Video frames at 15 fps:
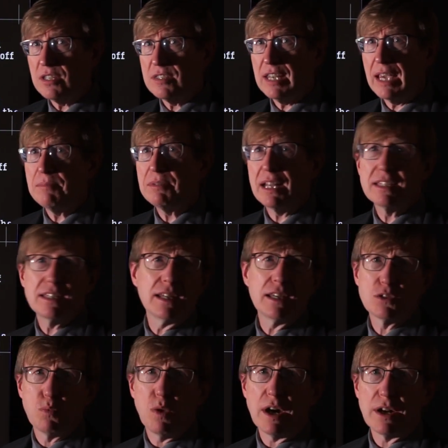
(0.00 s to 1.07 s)
the same density
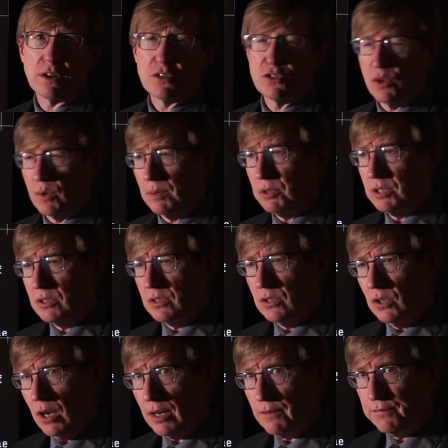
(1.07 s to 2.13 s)
as water. So it would
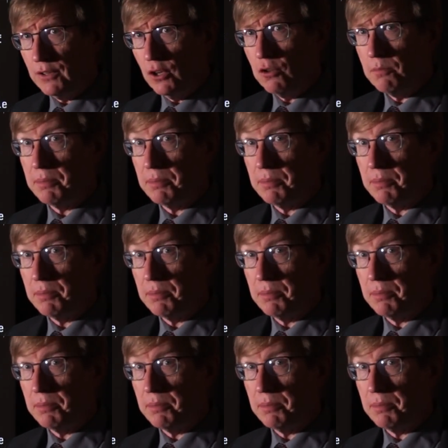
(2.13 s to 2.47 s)
not float,